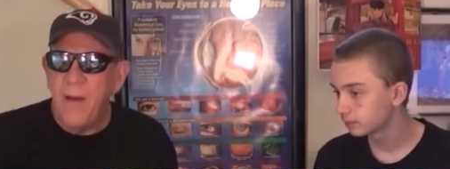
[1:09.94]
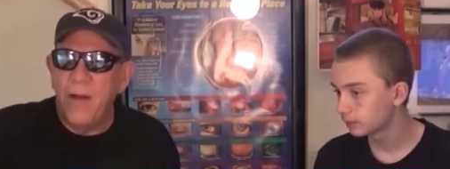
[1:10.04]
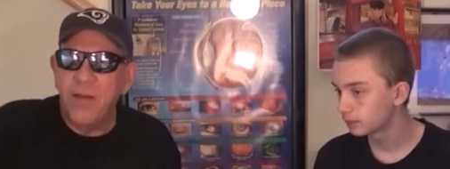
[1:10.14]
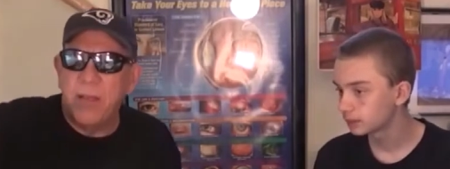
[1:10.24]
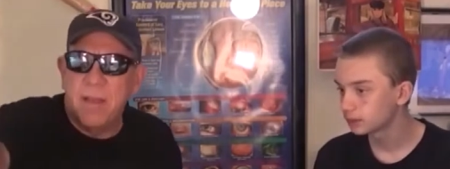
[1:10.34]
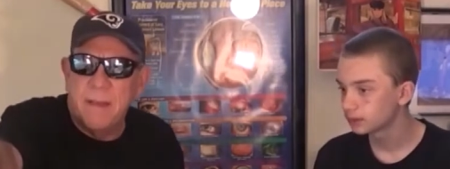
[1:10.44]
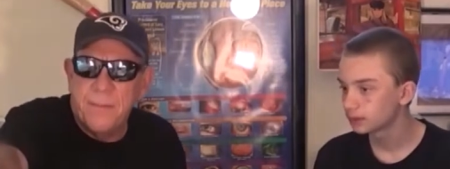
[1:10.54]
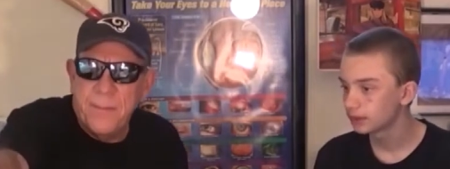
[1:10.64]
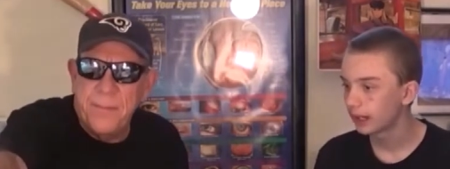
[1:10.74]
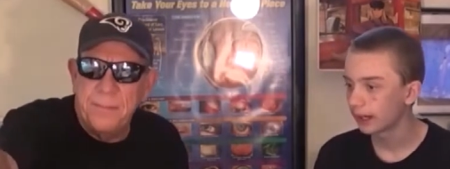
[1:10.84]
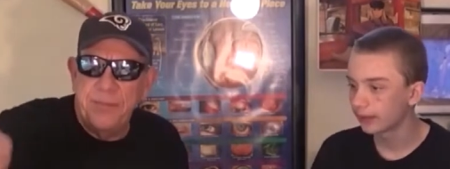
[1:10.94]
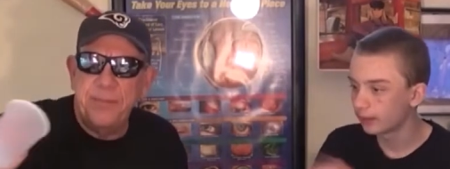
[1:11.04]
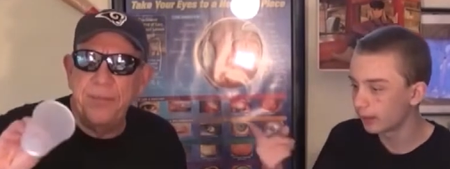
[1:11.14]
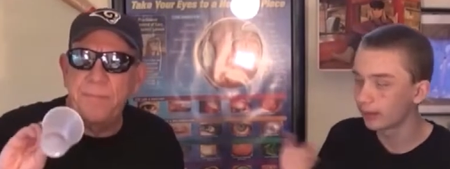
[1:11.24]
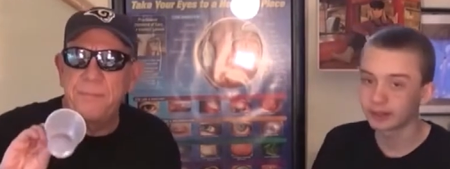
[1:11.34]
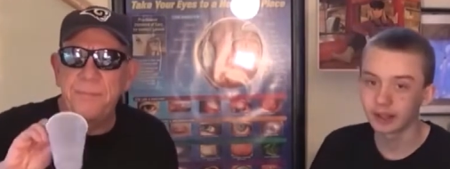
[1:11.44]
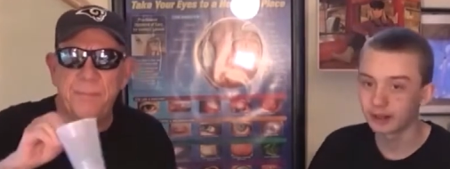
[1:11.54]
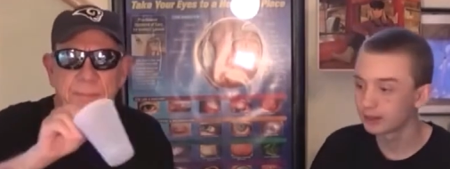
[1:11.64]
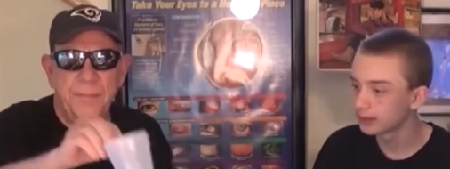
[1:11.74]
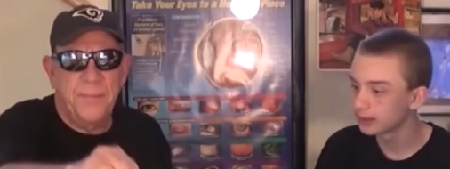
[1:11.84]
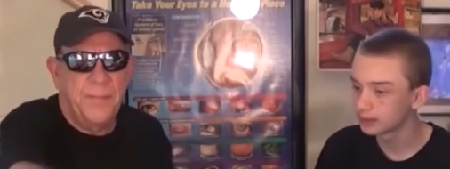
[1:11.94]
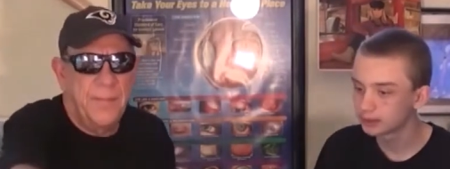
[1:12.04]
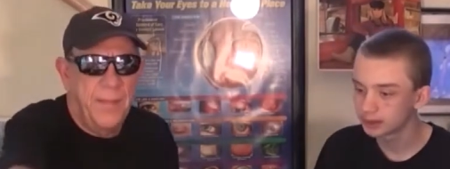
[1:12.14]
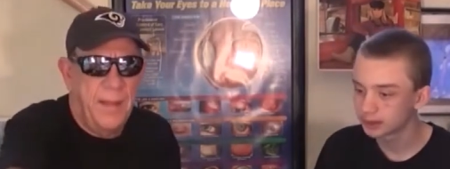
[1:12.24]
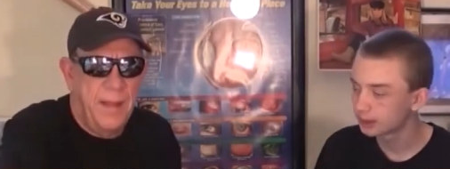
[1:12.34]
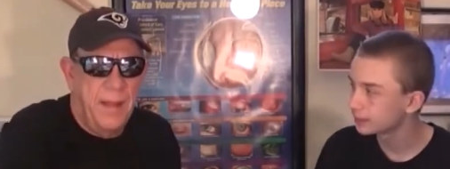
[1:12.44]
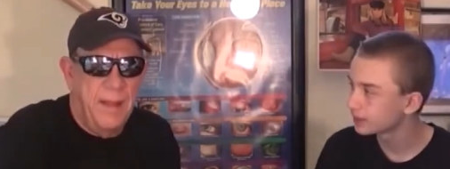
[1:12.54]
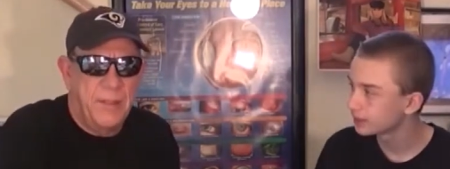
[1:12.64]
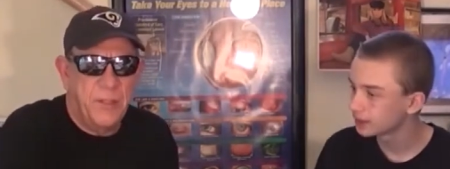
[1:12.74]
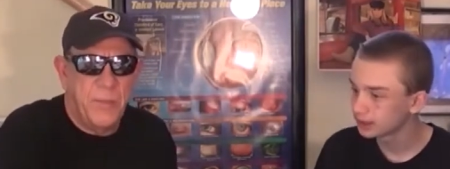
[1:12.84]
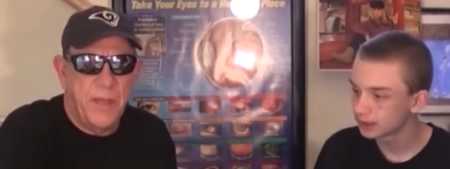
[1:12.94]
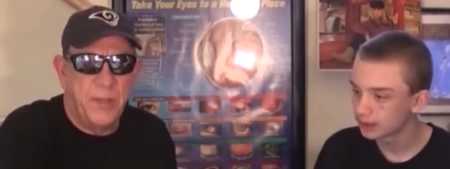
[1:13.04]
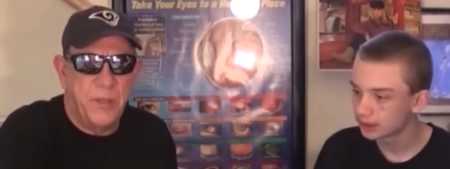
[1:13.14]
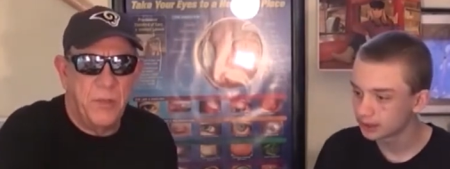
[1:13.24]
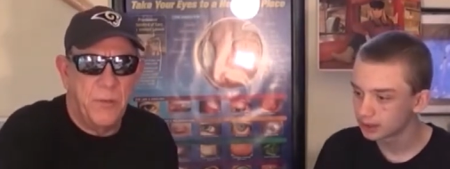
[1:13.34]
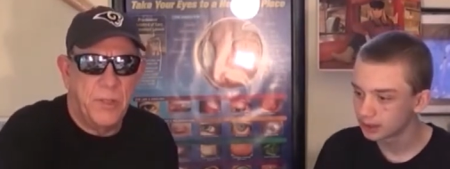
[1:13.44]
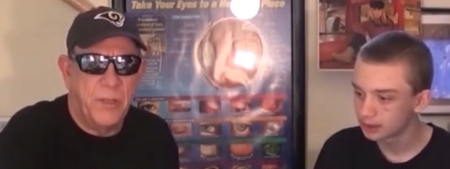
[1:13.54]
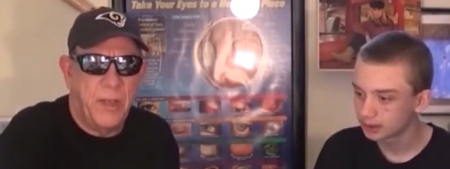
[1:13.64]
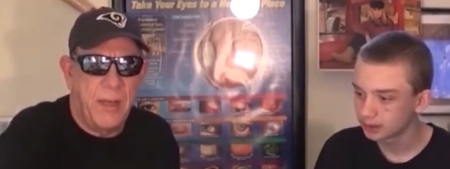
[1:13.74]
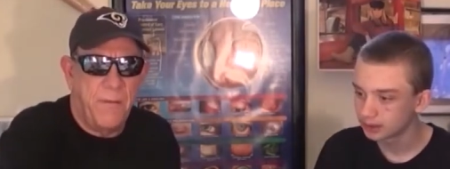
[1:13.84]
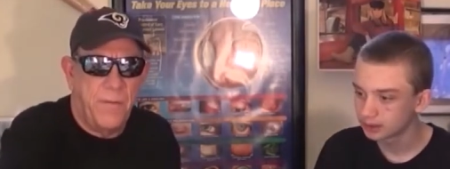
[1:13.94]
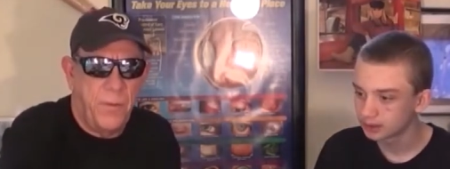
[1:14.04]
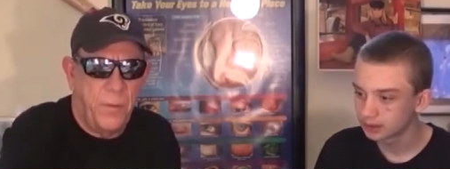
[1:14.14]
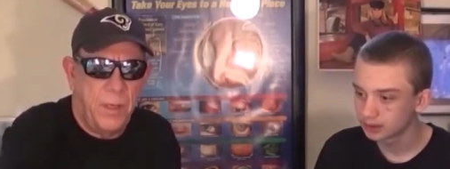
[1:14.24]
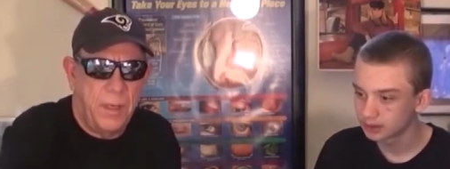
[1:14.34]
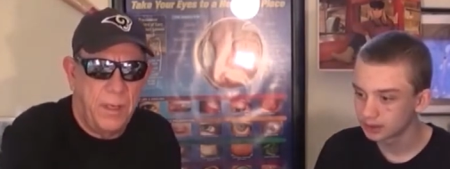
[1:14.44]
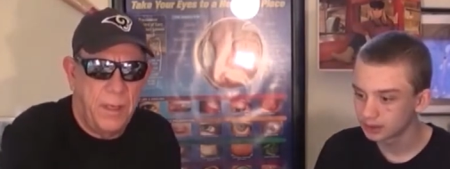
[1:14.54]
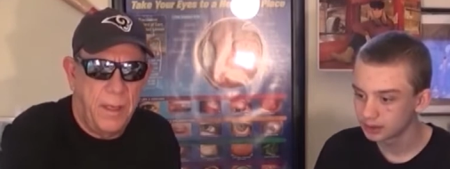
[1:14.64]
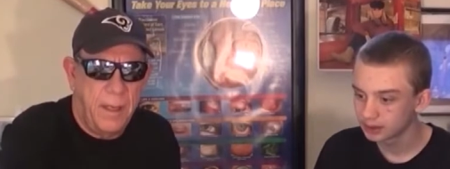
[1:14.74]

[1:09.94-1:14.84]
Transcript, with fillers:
Speaker 1: Oh, here's a cup. Yeah, I give you a cup right there. Just making sure there was a lighter fluid in it.